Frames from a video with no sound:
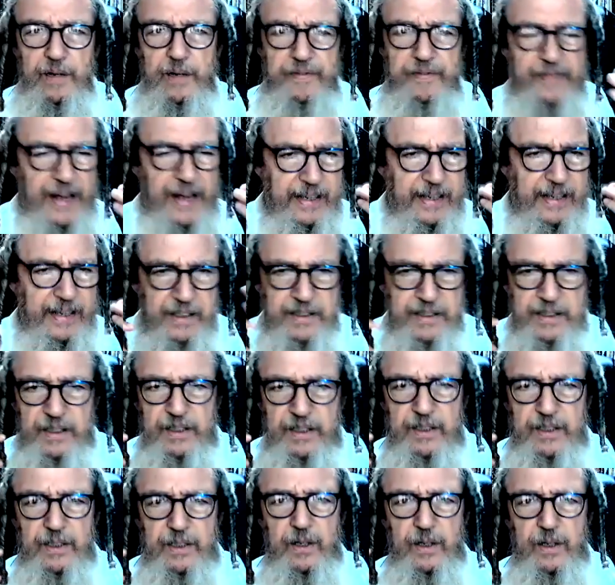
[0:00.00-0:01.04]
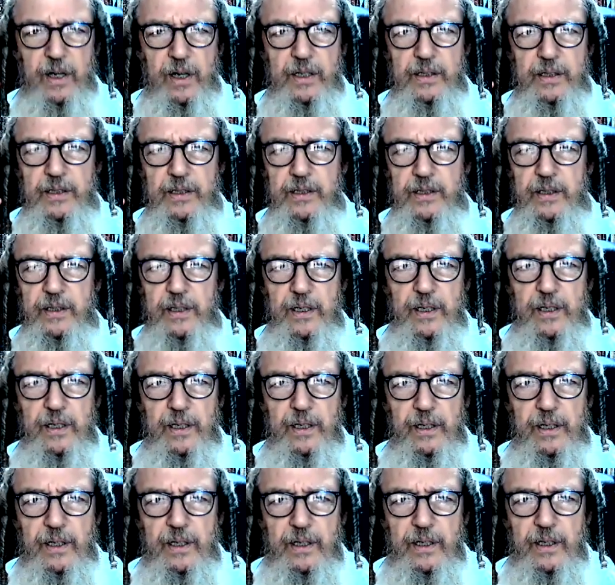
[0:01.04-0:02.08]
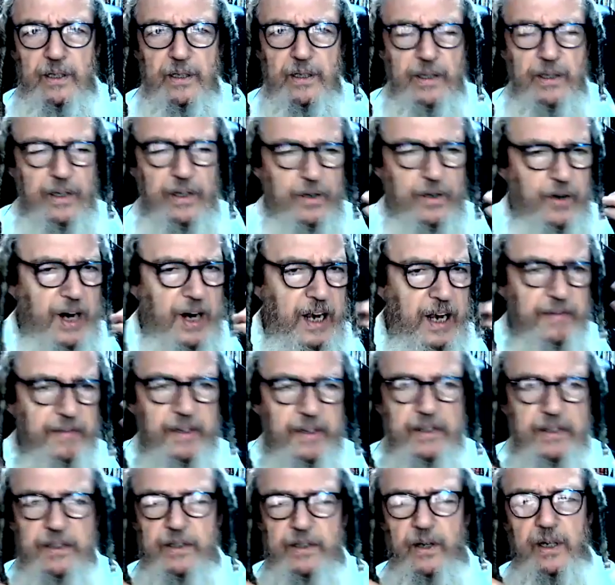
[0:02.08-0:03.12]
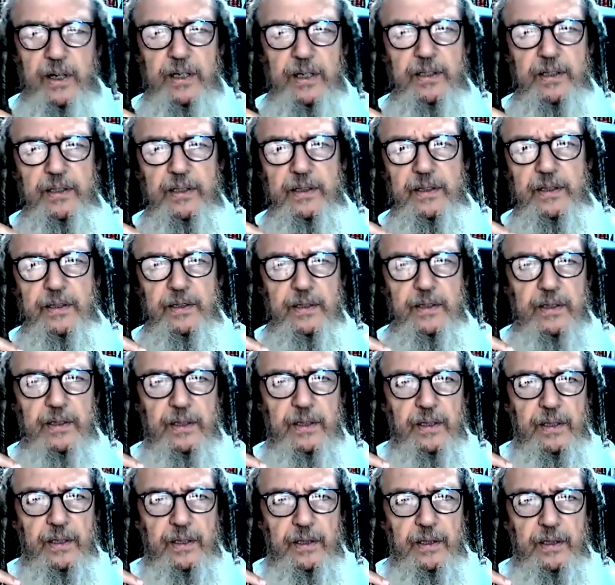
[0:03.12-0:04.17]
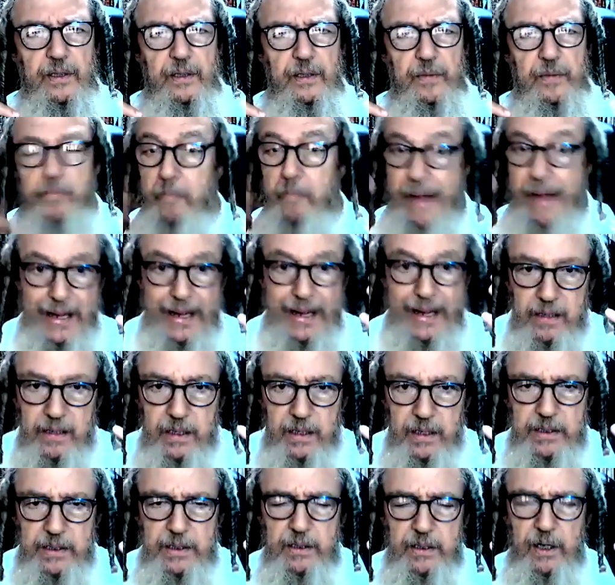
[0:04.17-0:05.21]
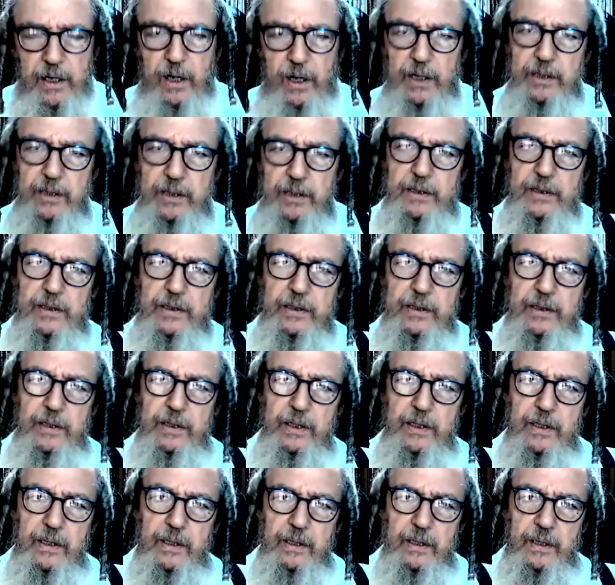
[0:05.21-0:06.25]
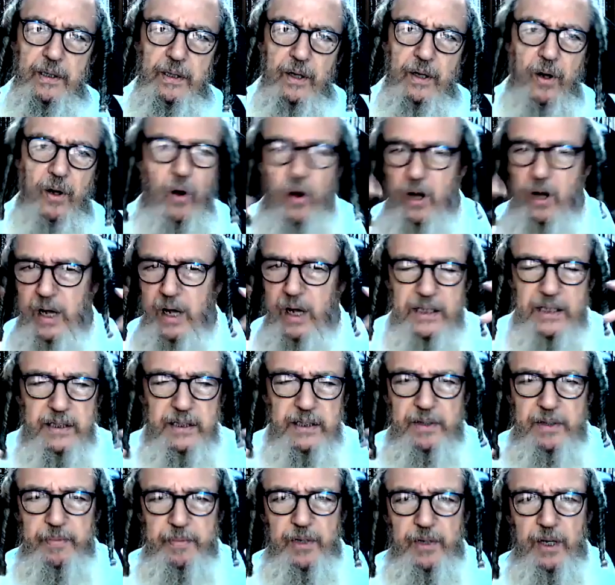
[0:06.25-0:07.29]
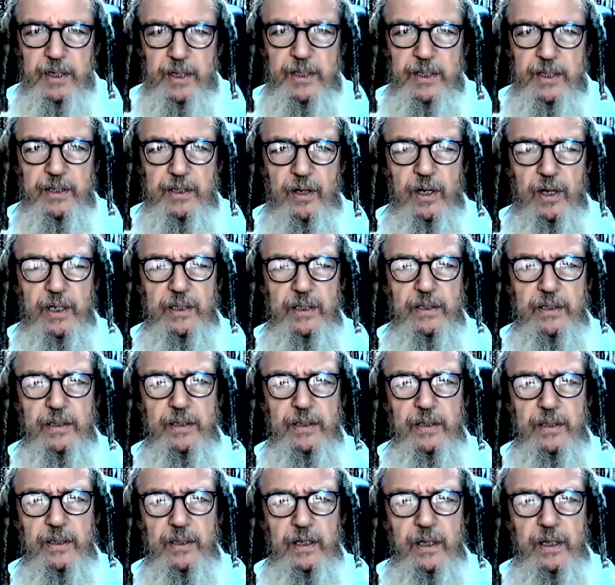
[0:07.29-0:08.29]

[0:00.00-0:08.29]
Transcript: fantasies starts, craving starts, madness starts, all kinds of demunia starts.